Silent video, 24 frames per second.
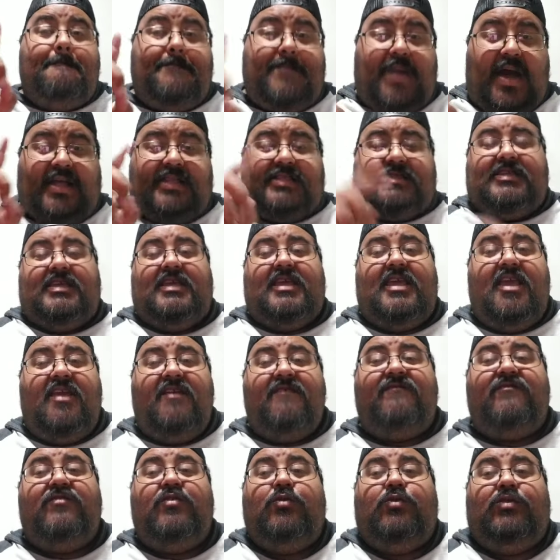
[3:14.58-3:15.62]
But
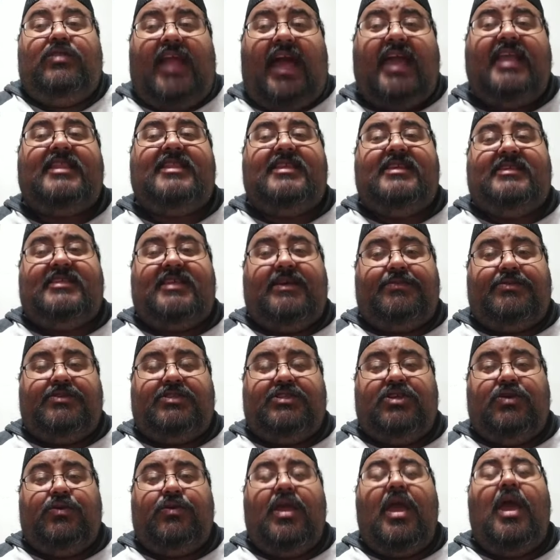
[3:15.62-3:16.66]
if you like this
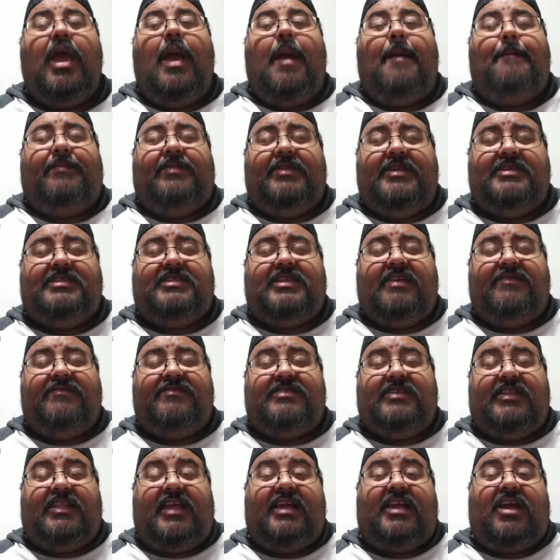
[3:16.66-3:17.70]
episode, please give
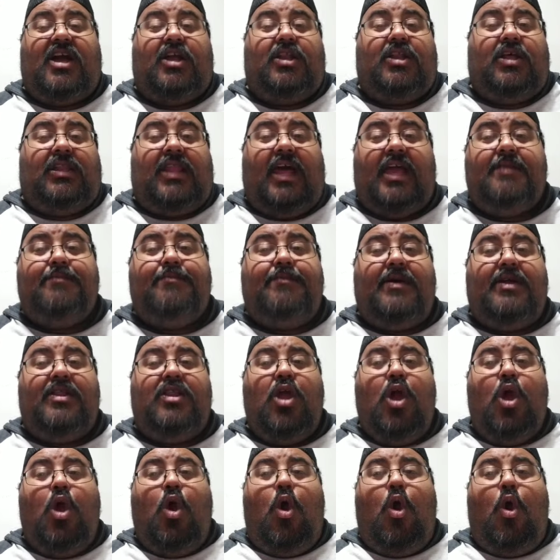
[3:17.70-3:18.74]
us a like on the like button
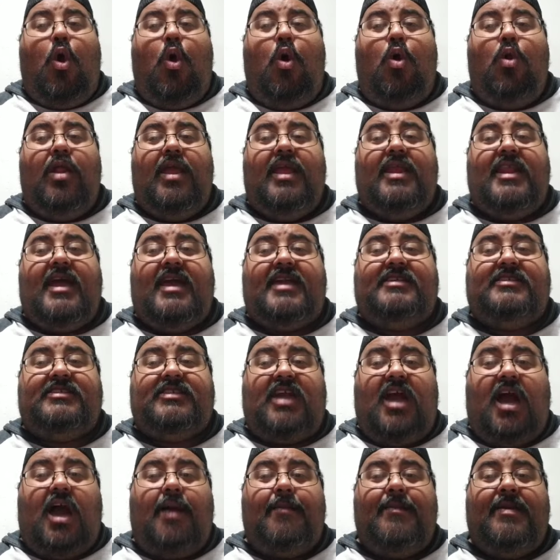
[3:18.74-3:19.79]
or a nice
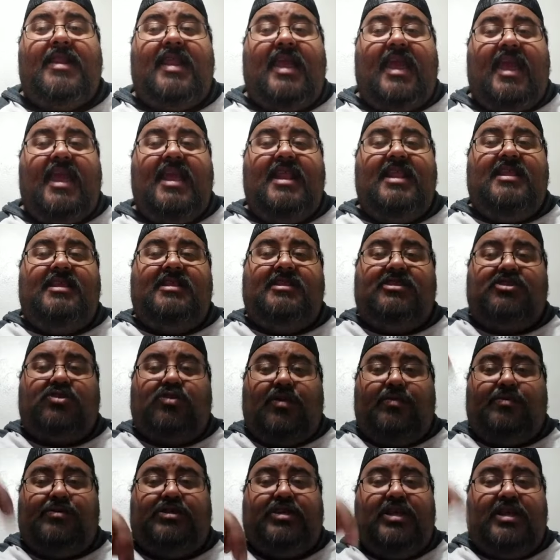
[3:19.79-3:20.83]
comment in the
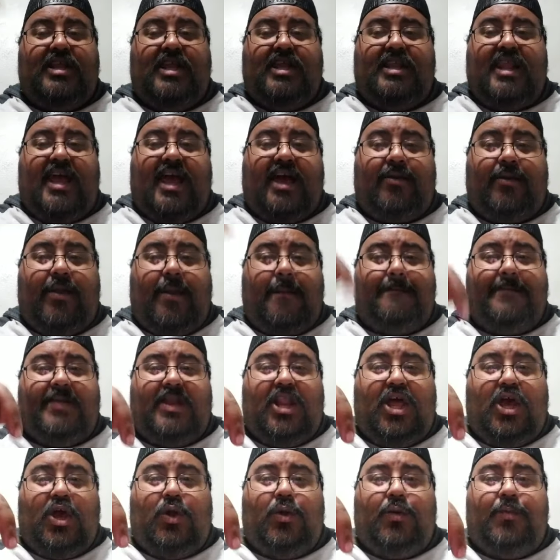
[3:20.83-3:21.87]
description down
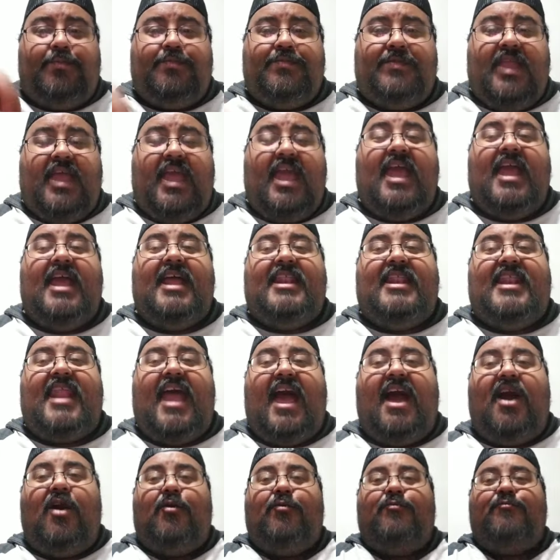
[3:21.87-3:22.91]
below.
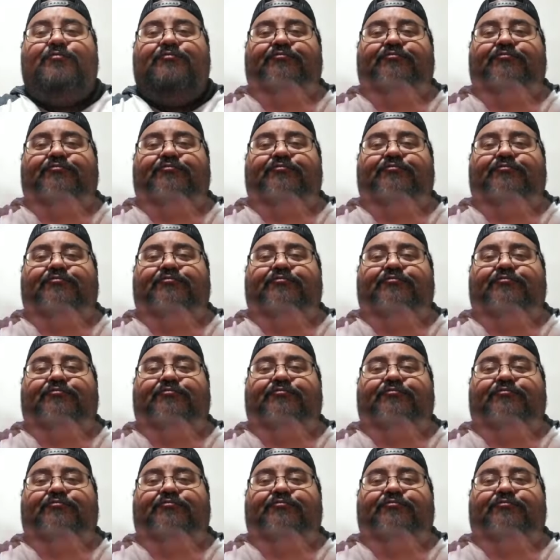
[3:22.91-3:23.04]
Now,